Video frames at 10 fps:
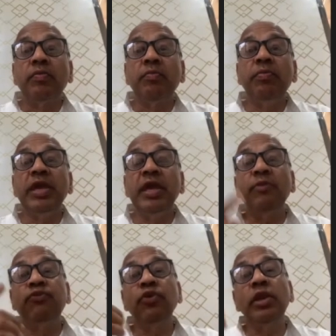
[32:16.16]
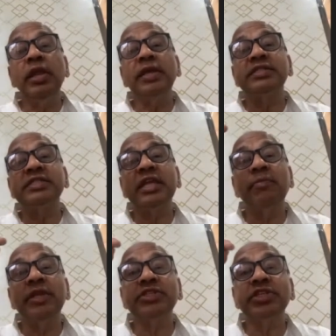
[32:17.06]
being fully
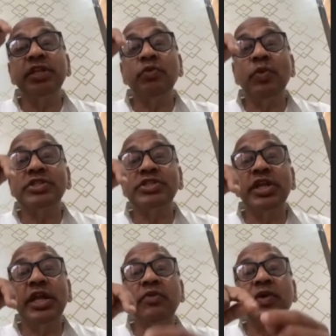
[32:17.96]
established into a state